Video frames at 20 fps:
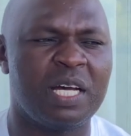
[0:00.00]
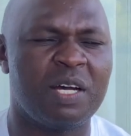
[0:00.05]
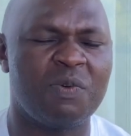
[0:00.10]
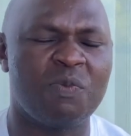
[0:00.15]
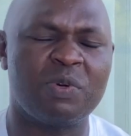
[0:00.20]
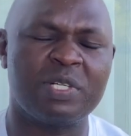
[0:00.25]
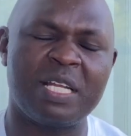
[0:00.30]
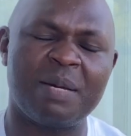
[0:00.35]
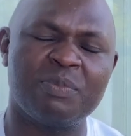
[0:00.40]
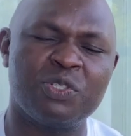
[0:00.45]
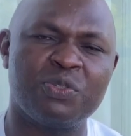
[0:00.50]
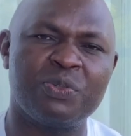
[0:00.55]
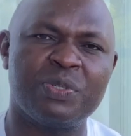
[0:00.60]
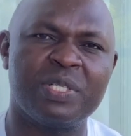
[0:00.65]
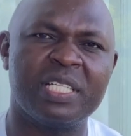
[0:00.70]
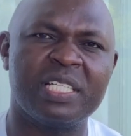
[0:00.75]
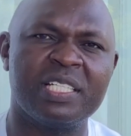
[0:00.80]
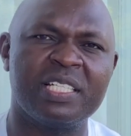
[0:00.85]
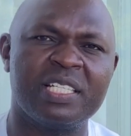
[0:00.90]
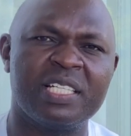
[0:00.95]
what I'm
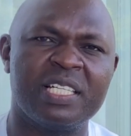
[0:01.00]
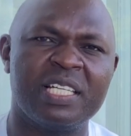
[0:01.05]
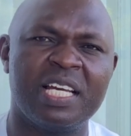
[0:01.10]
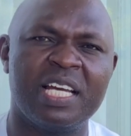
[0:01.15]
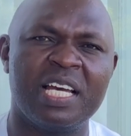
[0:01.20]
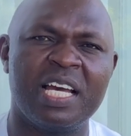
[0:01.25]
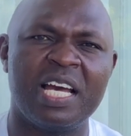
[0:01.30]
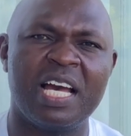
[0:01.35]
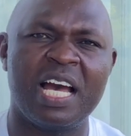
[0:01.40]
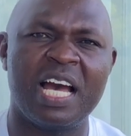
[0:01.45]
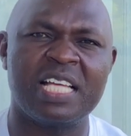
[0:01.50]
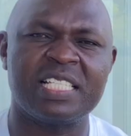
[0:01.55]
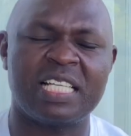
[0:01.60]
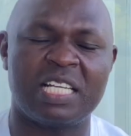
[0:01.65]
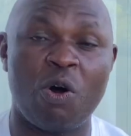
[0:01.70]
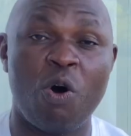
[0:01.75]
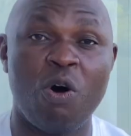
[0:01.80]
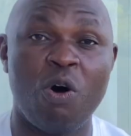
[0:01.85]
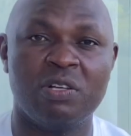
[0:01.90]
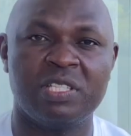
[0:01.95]
doing as
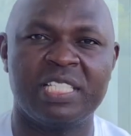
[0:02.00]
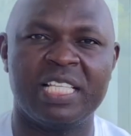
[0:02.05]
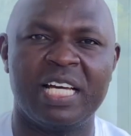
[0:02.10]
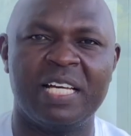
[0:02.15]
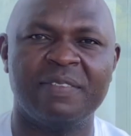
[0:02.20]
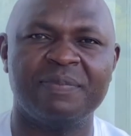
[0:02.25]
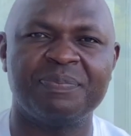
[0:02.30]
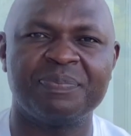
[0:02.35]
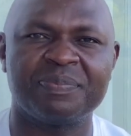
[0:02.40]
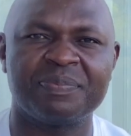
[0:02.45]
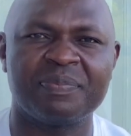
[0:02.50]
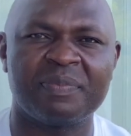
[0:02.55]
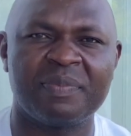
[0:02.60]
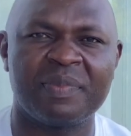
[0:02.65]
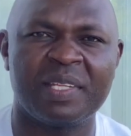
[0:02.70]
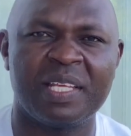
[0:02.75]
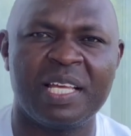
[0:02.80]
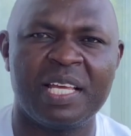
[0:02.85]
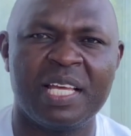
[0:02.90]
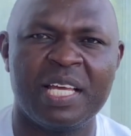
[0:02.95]
an author.
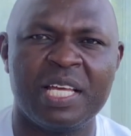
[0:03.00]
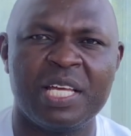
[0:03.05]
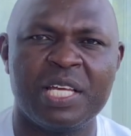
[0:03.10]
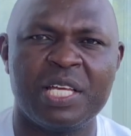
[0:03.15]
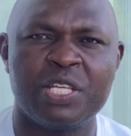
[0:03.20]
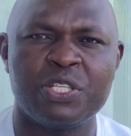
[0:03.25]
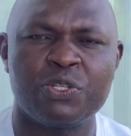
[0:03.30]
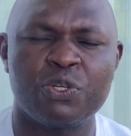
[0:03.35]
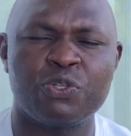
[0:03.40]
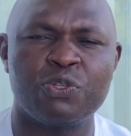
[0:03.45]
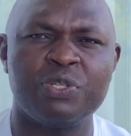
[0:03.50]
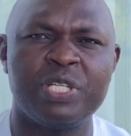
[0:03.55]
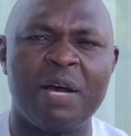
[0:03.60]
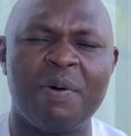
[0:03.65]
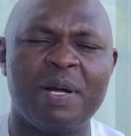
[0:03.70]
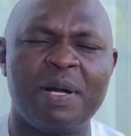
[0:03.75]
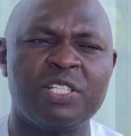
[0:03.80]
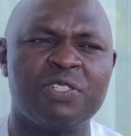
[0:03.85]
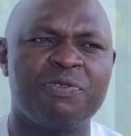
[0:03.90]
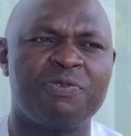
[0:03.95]
So today I
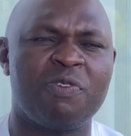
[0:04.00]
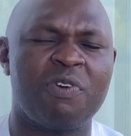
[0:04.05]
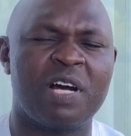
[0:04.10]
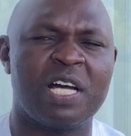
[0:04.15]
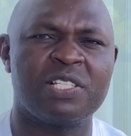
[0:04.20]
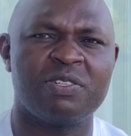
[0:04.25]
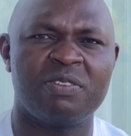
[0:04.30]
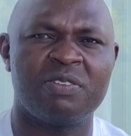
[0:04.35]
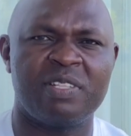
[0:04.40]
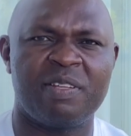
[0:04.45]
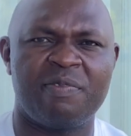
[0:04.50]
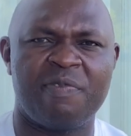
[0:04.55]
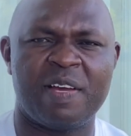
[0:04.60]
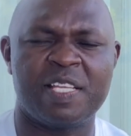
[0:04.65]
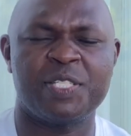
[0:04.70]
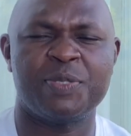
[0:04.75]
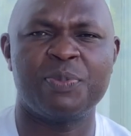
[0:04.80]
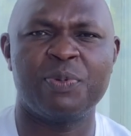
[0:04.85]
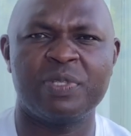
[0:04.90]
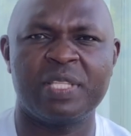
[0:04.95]
want to focus on the
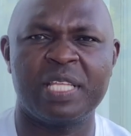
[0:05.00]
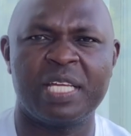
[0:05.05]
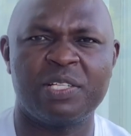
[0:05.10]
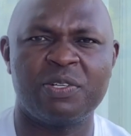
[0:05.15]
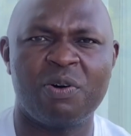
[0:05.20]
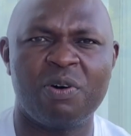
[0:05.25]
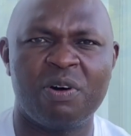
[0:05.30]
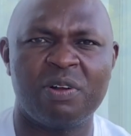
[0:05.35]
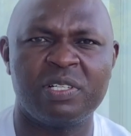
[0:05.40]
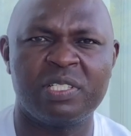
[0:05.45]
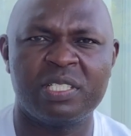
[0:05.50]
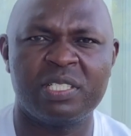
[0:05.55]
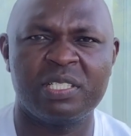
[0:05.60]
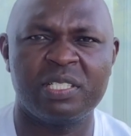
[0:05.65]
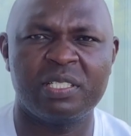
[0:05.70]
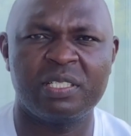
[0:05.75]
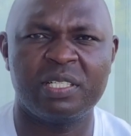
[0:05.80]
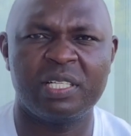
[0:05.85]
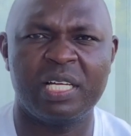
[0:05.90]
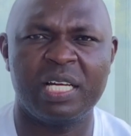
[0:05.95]
first book that God
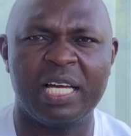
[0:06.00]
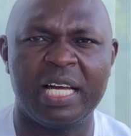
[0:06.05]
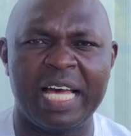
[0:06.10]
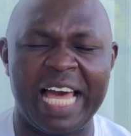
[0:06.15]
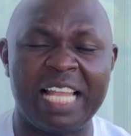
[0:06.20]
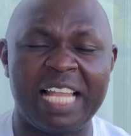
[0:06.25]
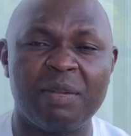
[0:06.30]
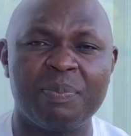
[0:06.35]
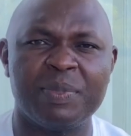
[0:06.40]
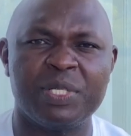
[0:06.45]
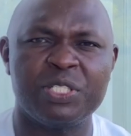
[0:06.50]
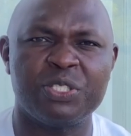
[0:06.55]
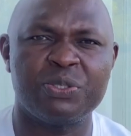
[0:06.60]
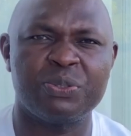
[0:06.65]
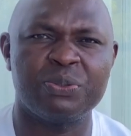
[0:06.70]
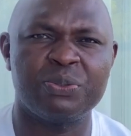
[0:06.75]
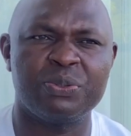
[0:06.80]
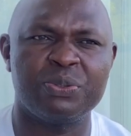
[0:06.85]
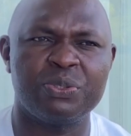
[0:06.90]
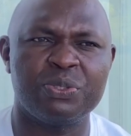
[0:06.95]
helped me
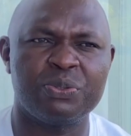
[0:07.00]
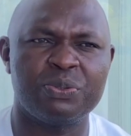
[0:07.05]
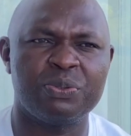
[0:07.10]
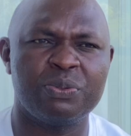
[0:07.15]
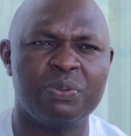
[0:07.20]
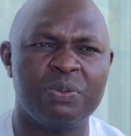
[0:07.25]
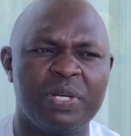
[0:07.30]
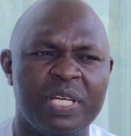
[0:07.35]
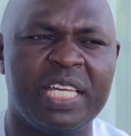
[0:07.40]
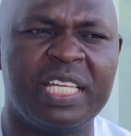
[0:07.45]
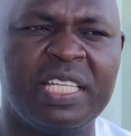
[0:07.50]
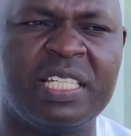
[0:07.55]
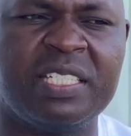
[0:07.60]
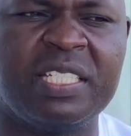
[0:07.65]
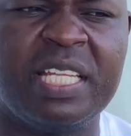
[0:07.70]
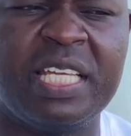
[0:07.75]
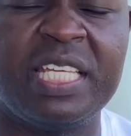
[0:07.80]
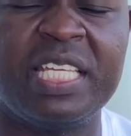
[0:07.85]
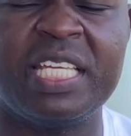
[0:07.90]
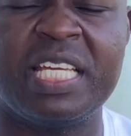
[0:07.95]
to do in
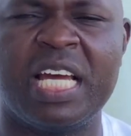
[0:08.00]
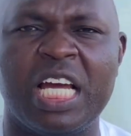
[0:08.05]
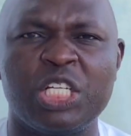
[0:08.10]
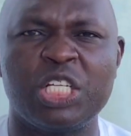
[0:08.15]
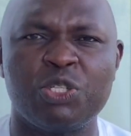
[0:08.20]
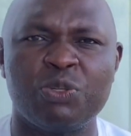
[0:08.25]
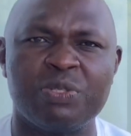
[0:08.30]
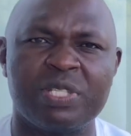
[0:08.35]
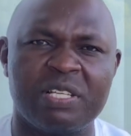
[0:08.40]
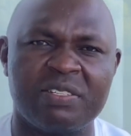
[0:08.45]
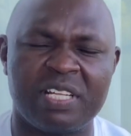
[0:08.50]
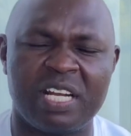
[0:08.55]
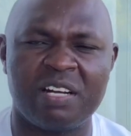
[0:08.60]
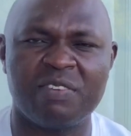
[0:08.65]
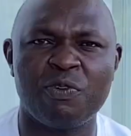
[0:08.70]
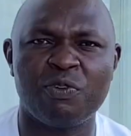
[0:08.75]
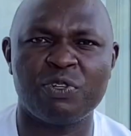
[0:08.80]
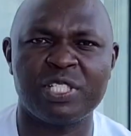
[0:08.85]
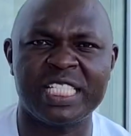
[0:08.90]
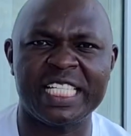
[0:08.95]
the year
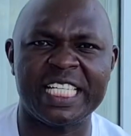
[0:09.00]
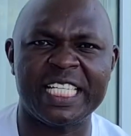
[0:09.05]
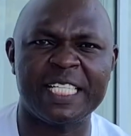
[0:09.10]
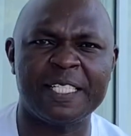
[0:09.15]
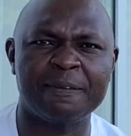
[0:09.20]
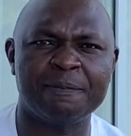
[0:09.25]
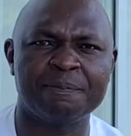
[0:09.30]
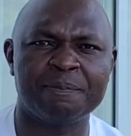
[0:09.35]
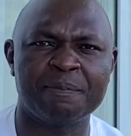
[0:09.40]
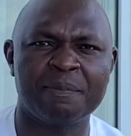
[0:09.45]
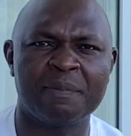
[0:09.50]
2014.